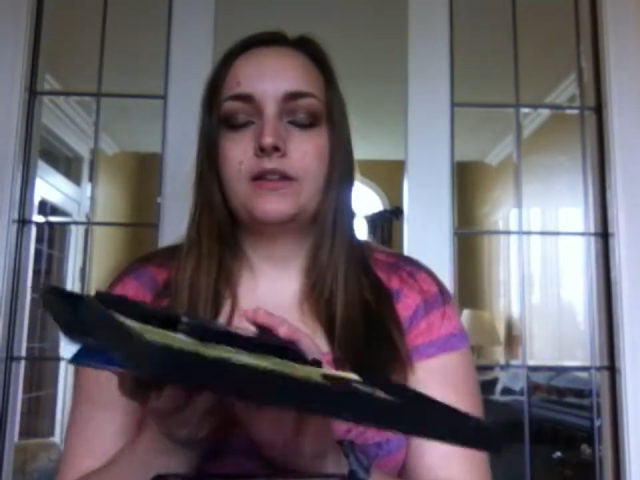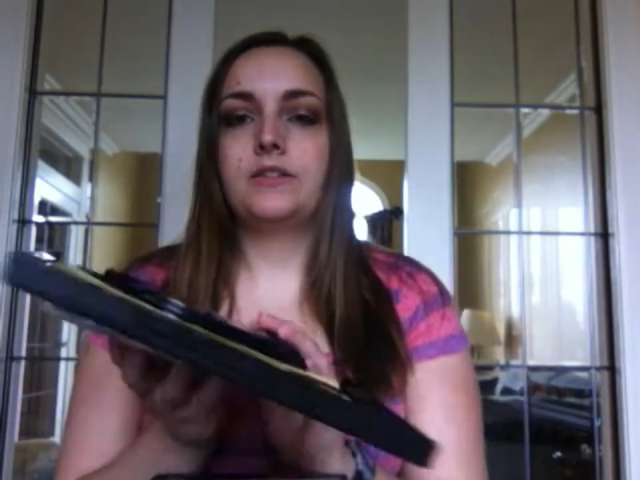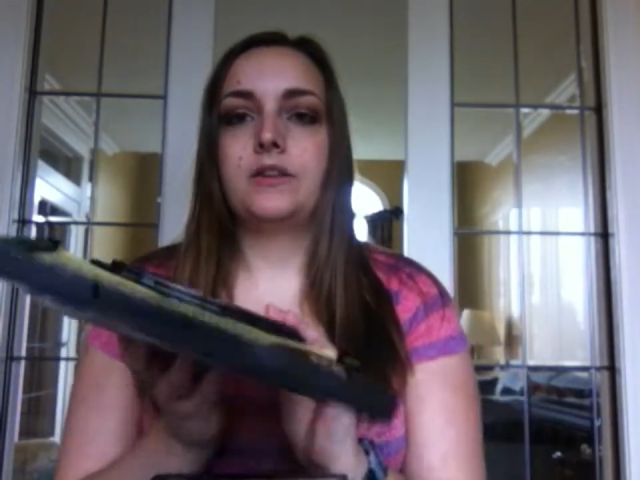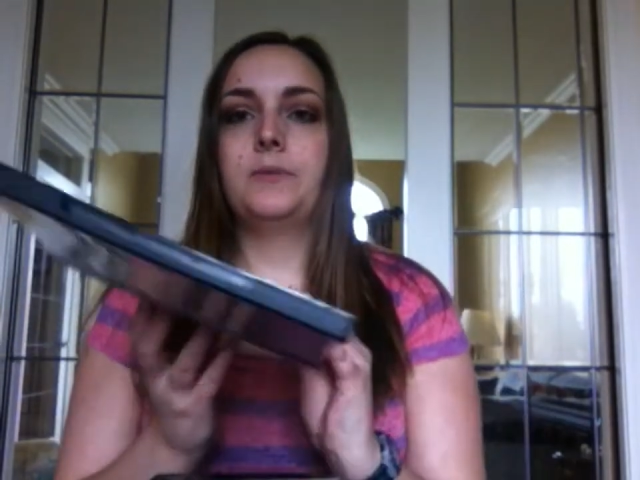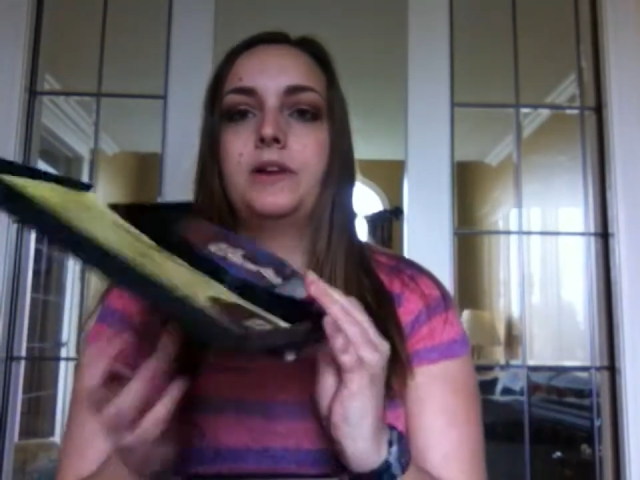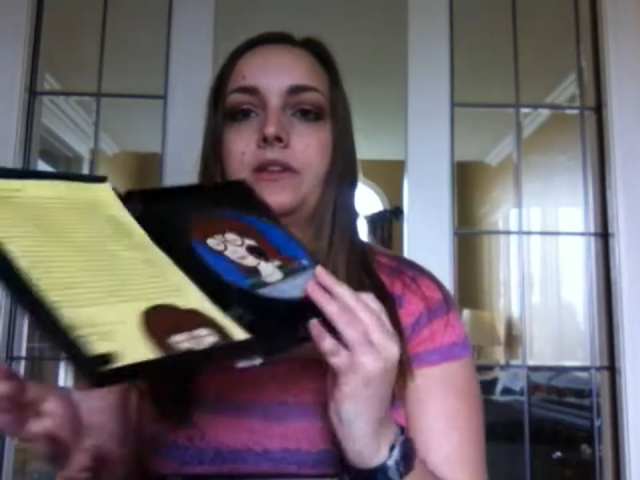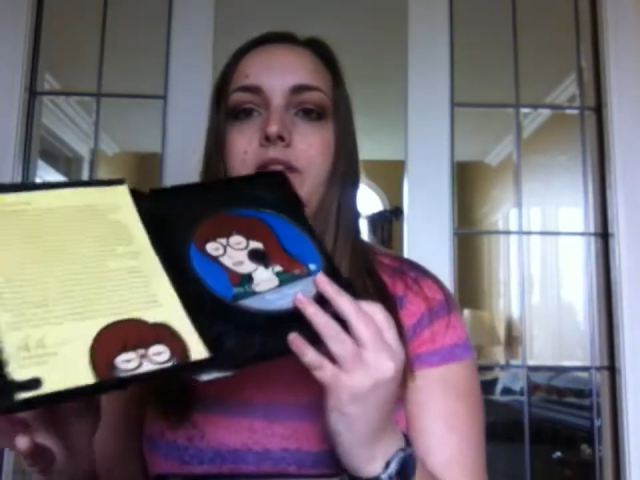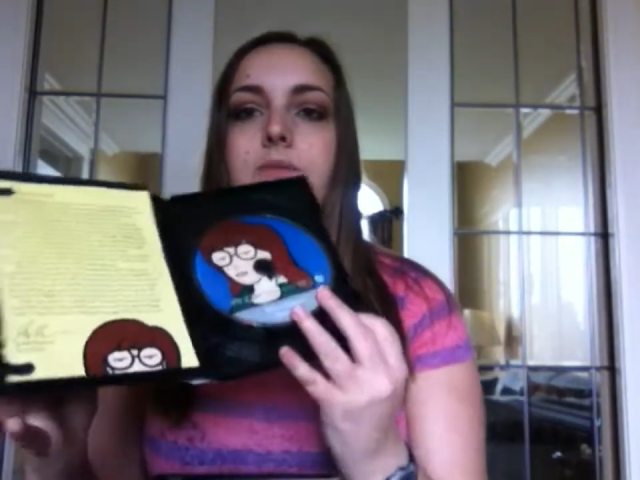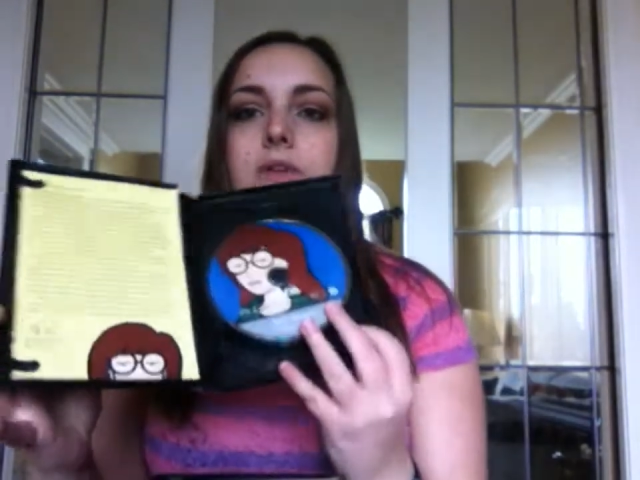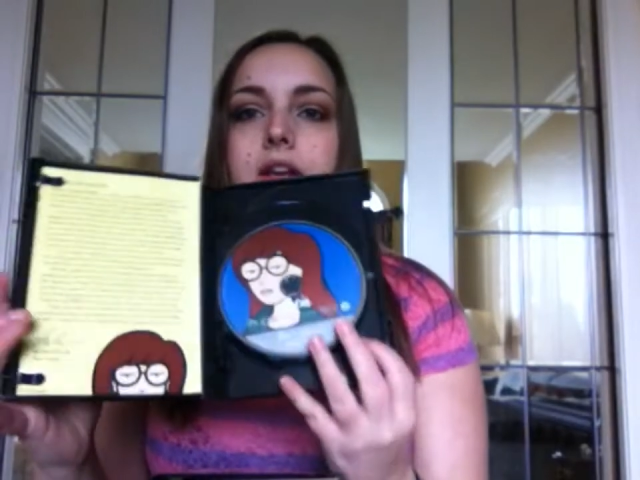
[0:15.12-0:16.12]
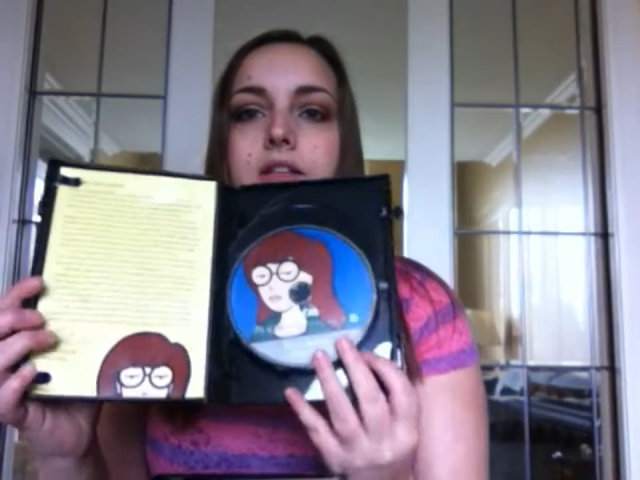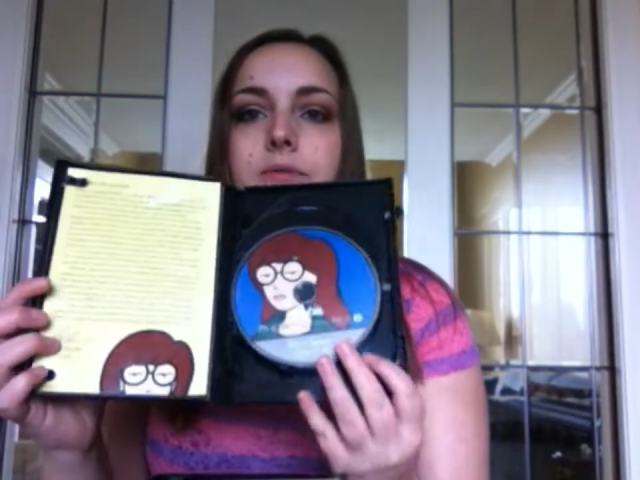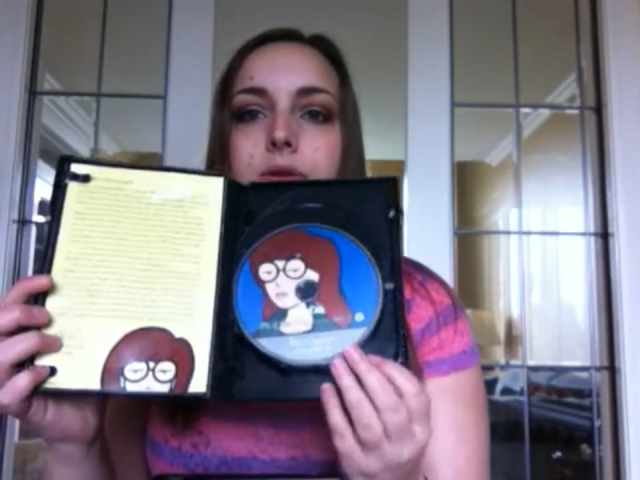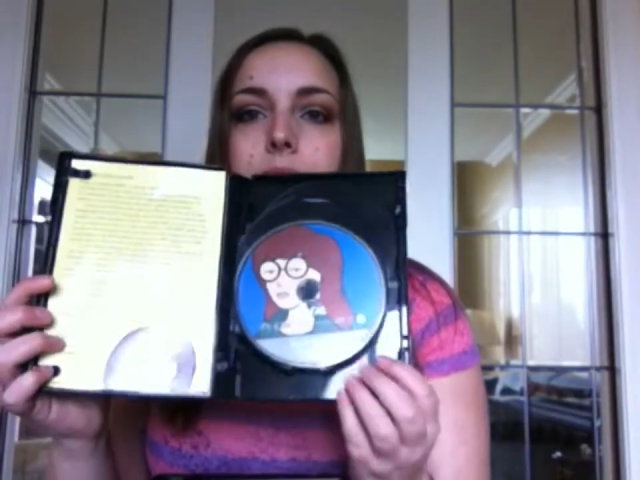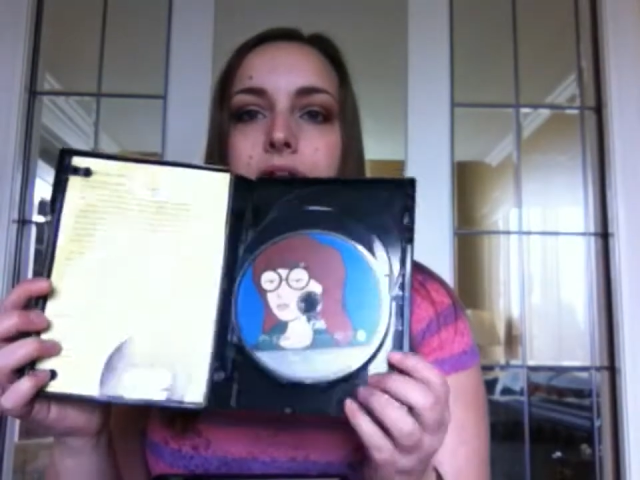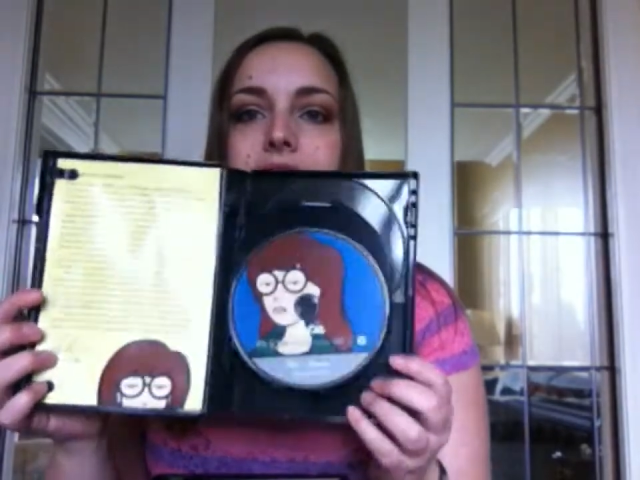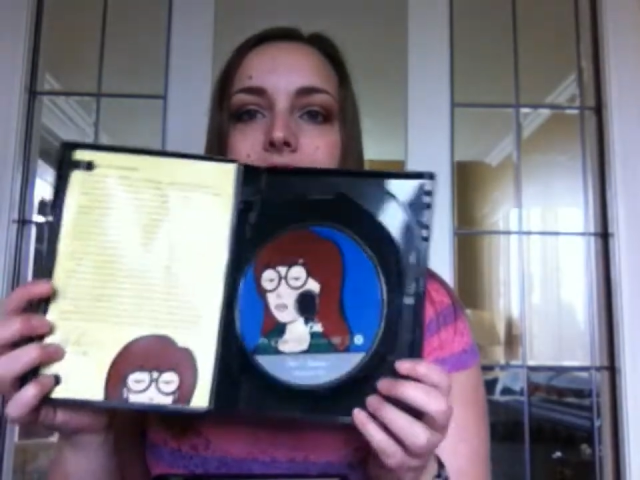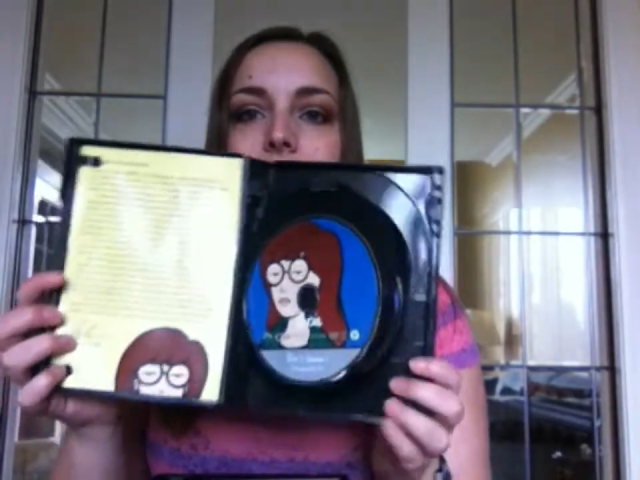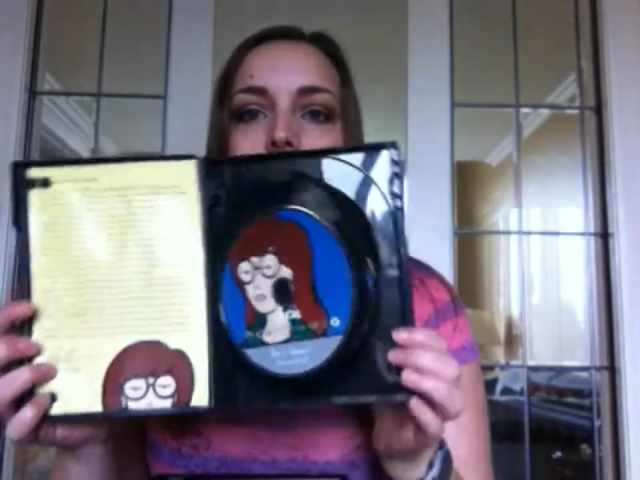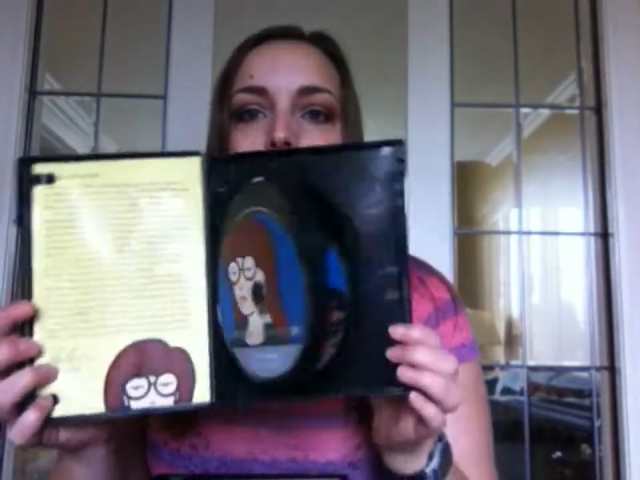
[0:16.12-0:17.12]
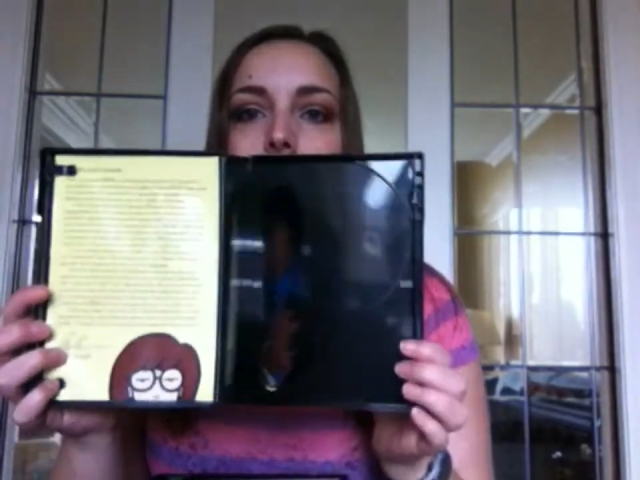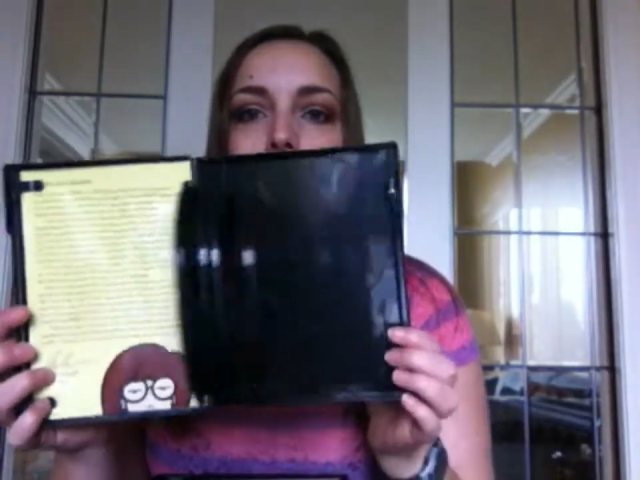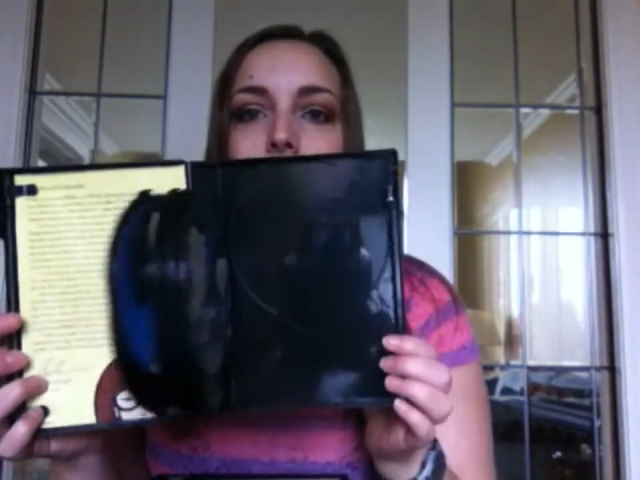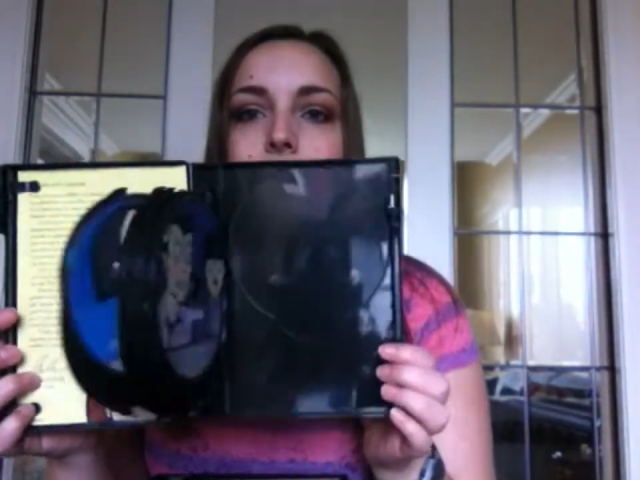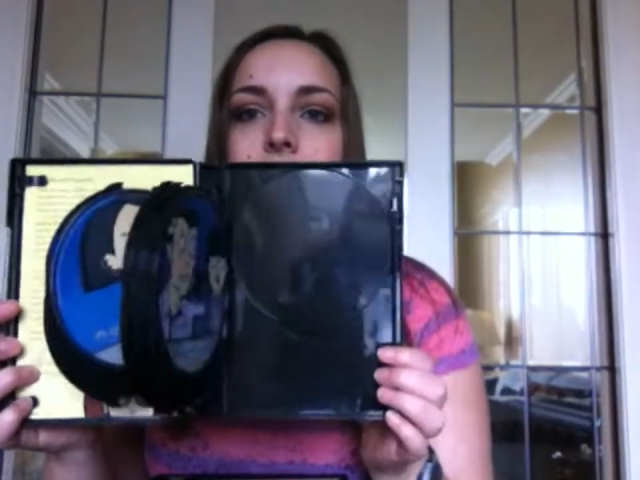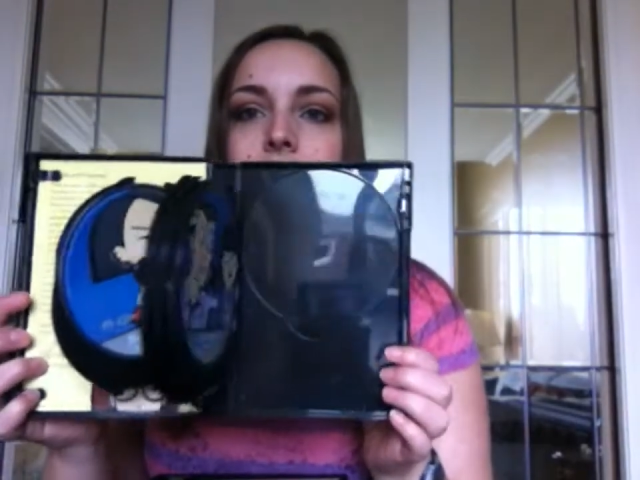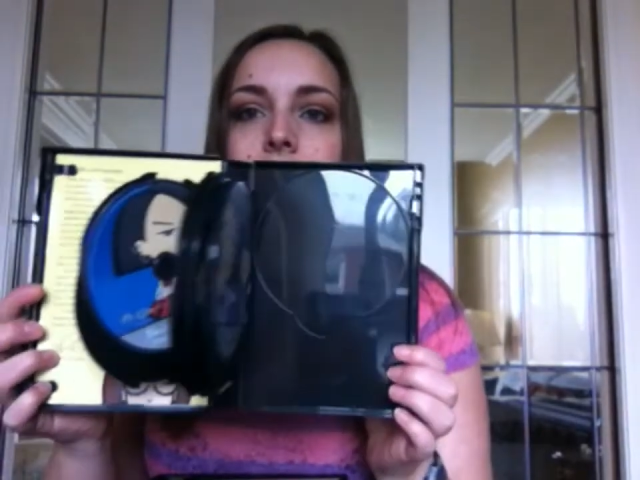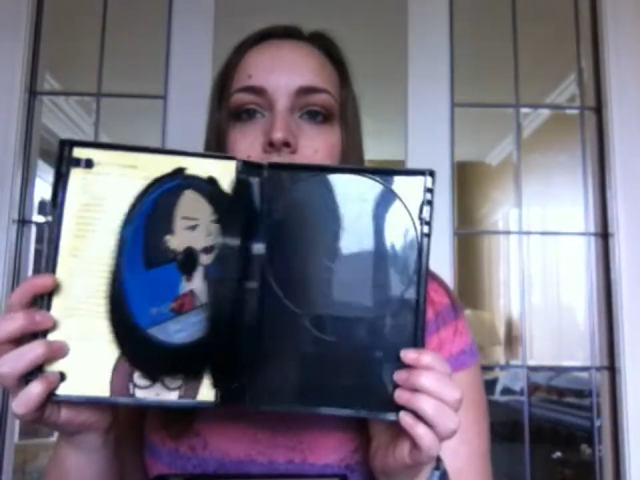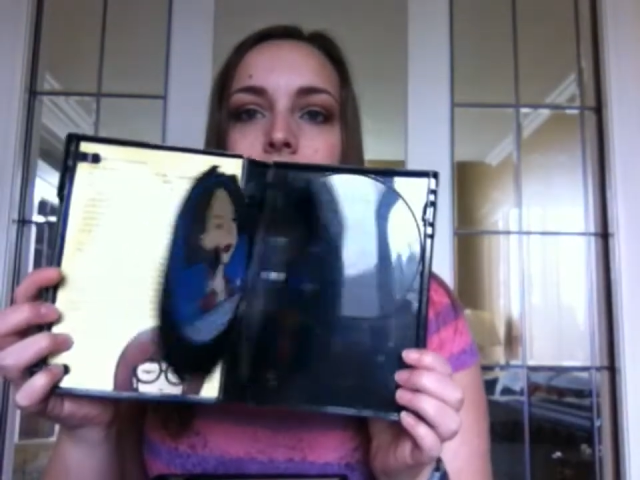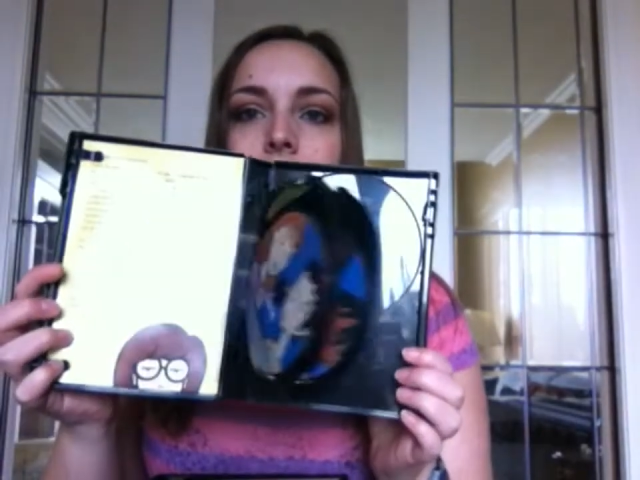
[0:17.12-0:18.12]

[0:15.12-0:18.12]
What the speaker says: So apparently it's been getting some complaints that it's a little bit flimsy,